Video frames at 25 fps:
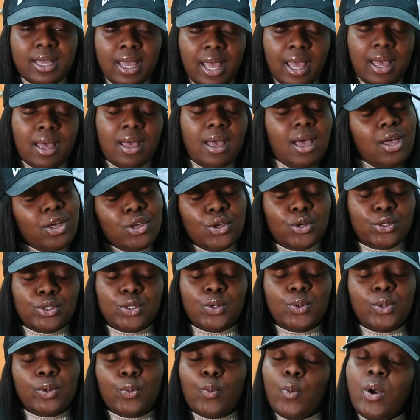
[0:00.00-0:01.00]
yeah, you're
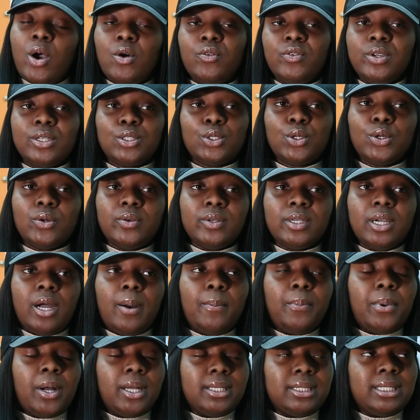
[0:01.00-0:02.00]
doing well, Victoria,
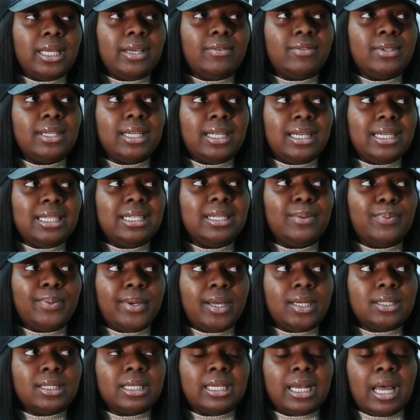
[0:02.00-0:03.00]
but definitely the
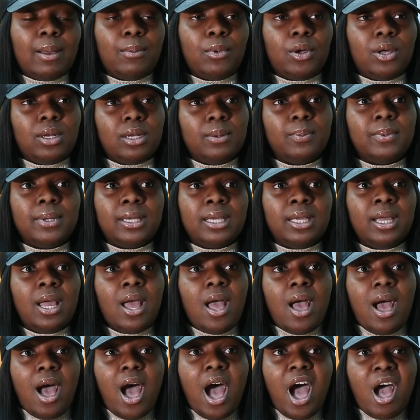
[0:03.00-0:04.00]
person that I'm going to be,
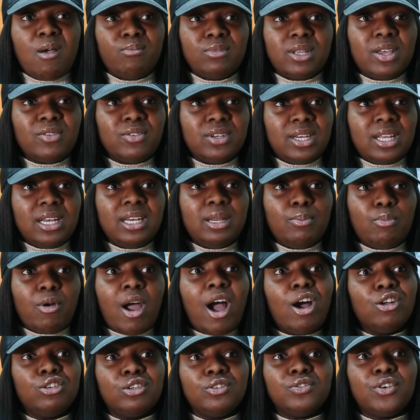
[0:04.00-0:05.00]
I'm definitely
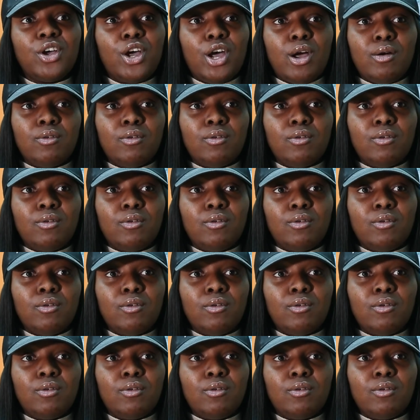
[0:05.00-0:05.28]
proud of her